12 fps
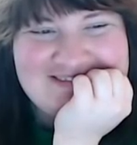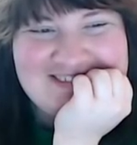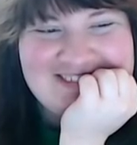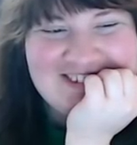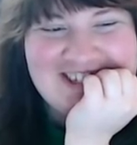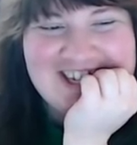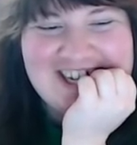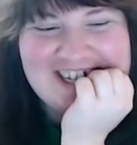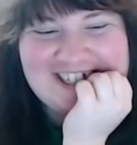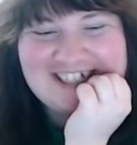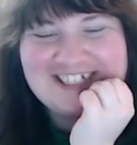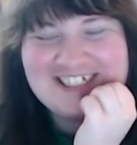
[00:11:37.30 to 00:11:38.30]

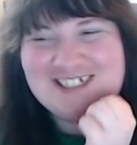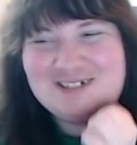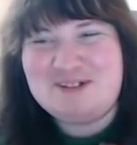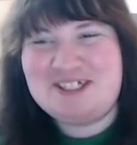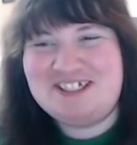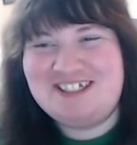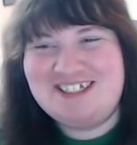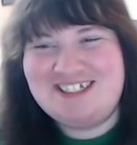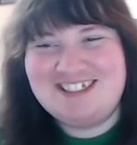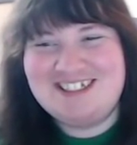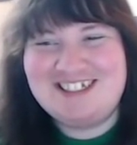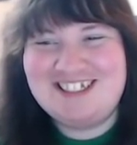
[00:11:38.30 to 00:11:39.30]

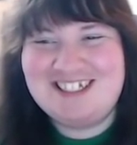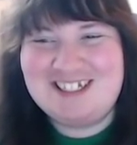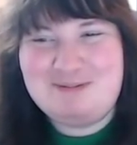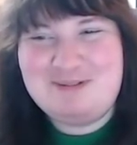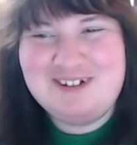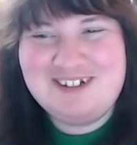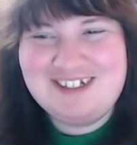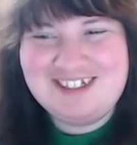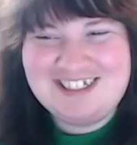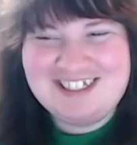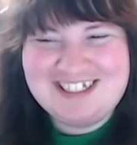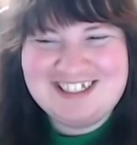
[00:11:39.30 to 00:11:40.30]

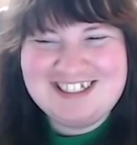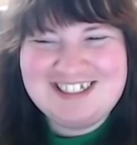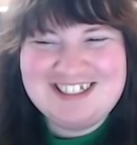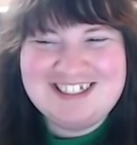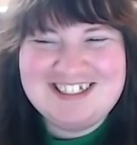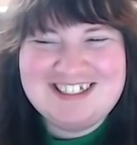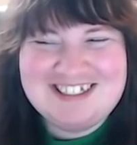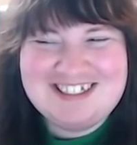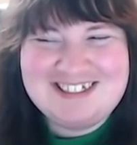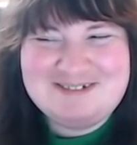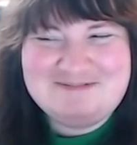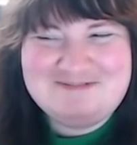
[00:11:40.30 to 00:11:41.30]

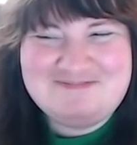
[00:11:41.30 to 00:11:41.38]
[no speech]